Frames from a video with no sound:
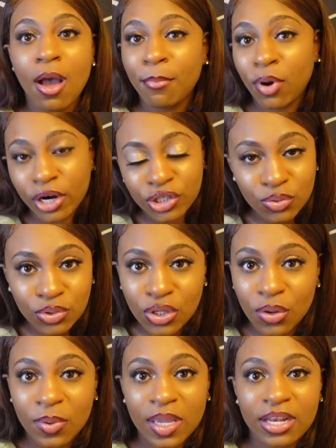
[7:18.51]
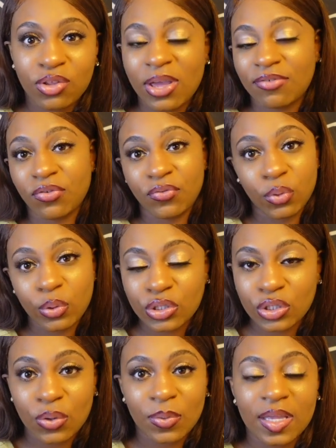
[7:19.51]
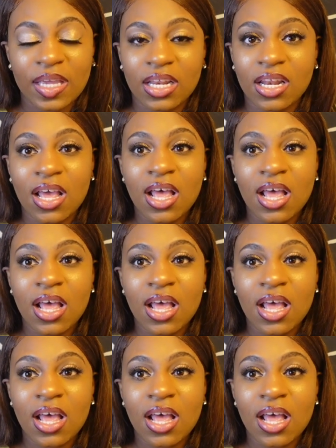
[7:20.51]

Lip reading: partial sew-in, you have your full sew-in.